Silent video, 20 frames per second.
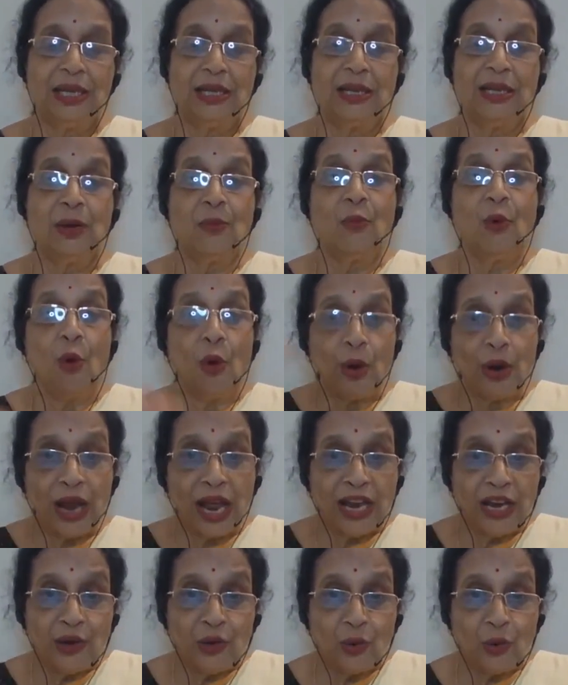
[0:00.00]
The more
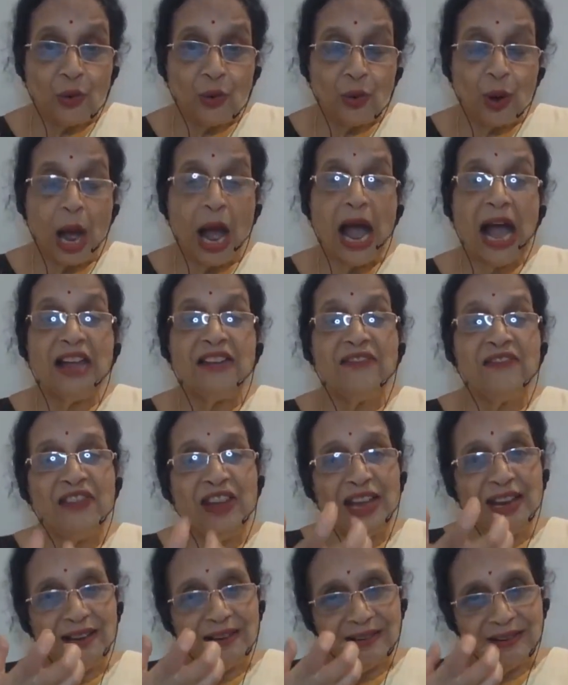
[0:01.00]
I know, I
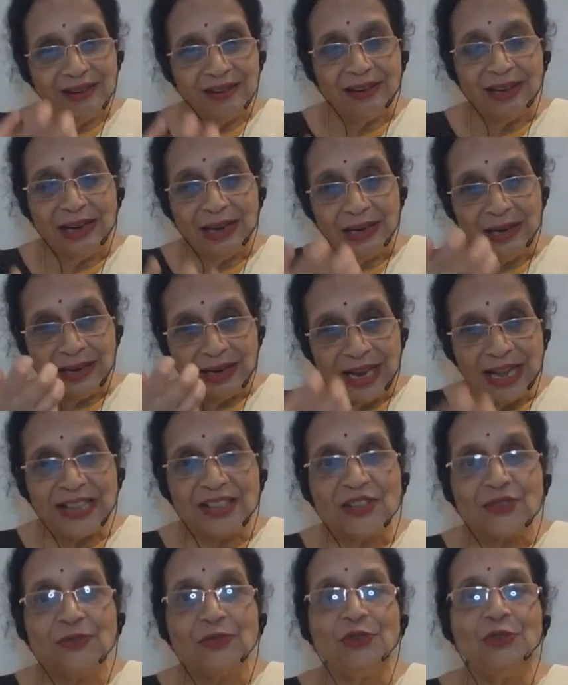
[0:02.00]
feel
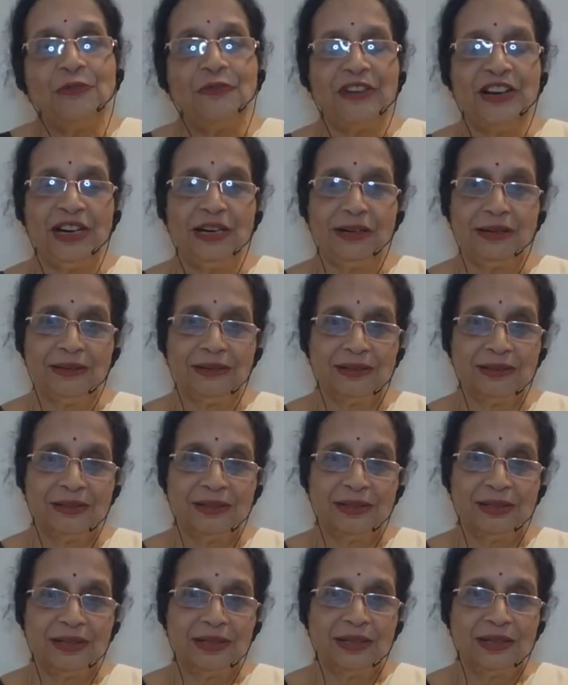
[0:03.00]
less fulfilled.
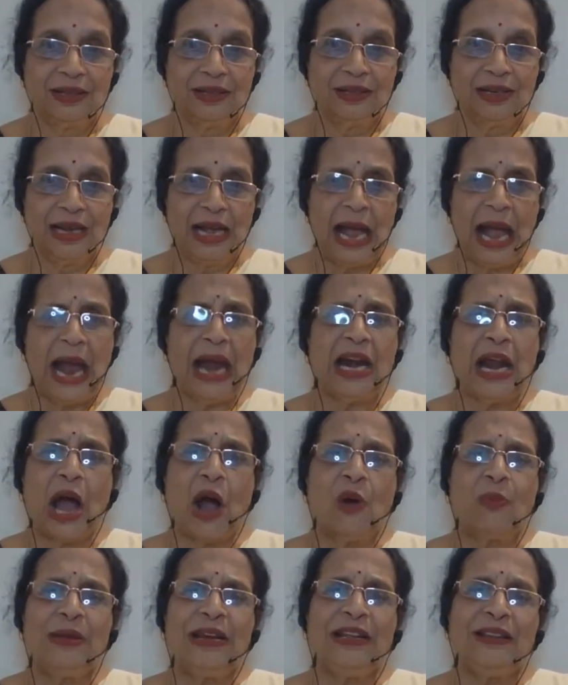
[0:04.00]
And
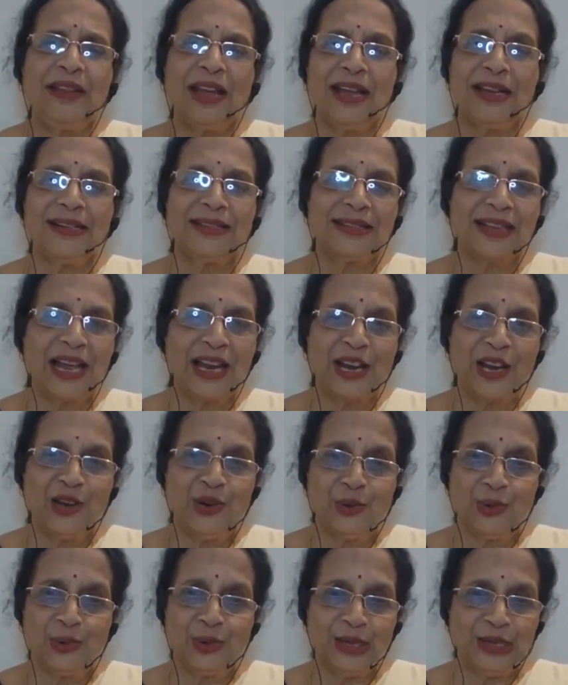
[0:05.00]
how many things can I
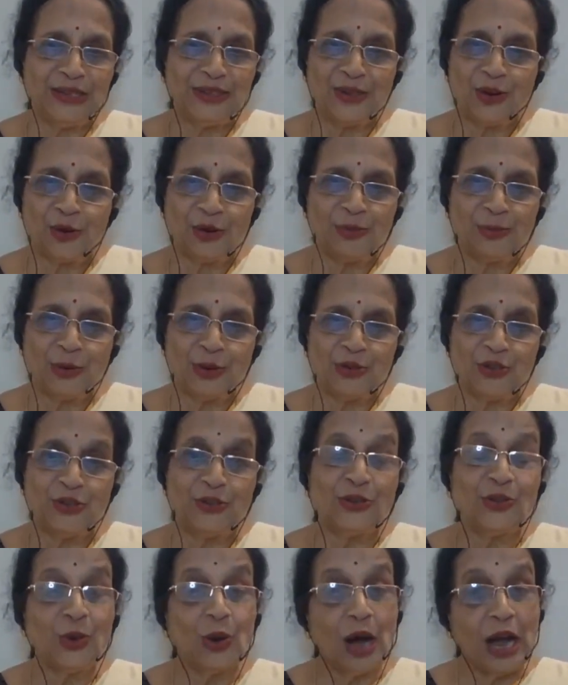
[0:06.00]
know? It's not
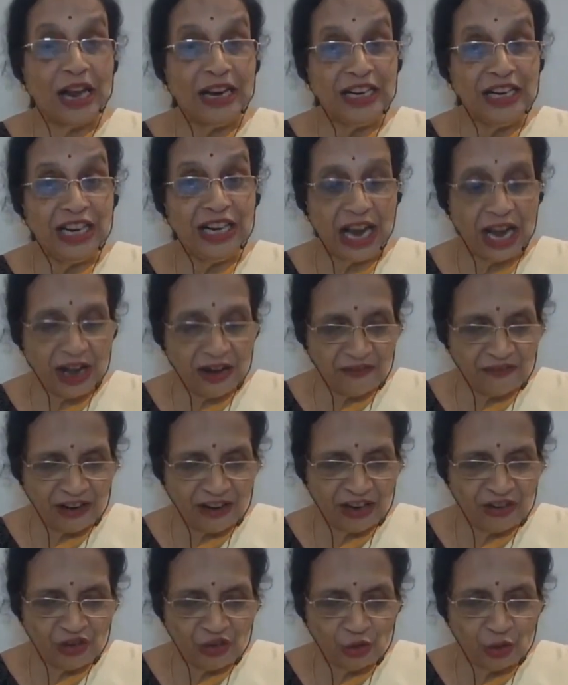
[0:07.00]
possible. So, anya
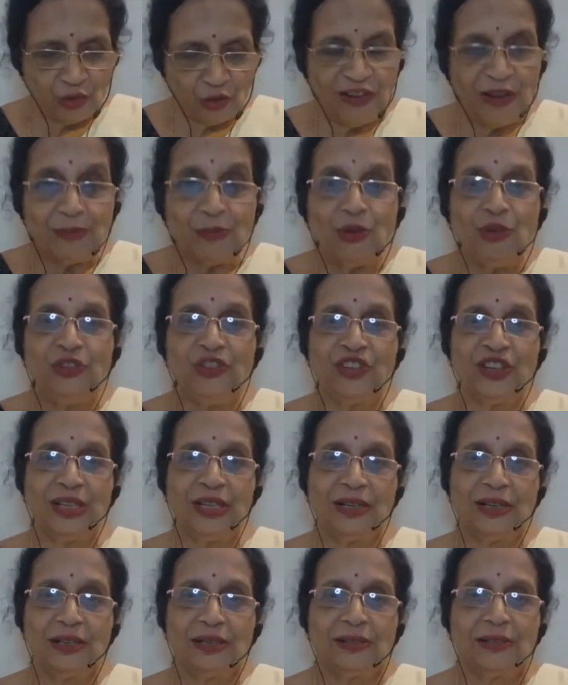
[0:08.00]
vacho
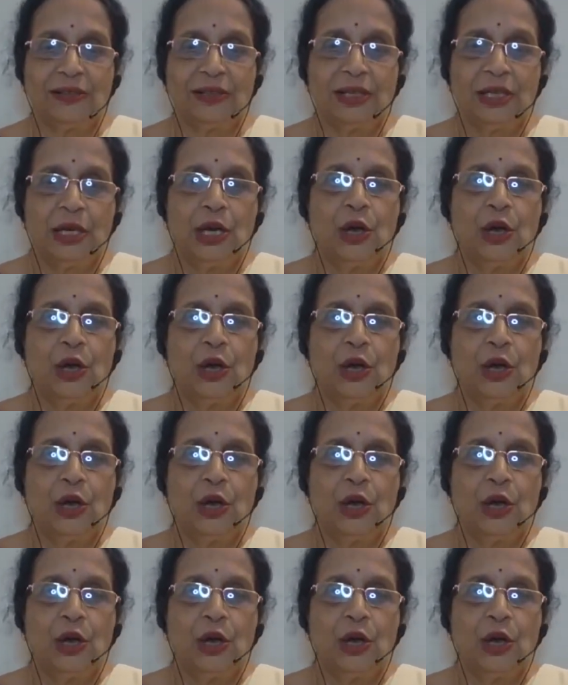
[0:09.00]
vimunchatha.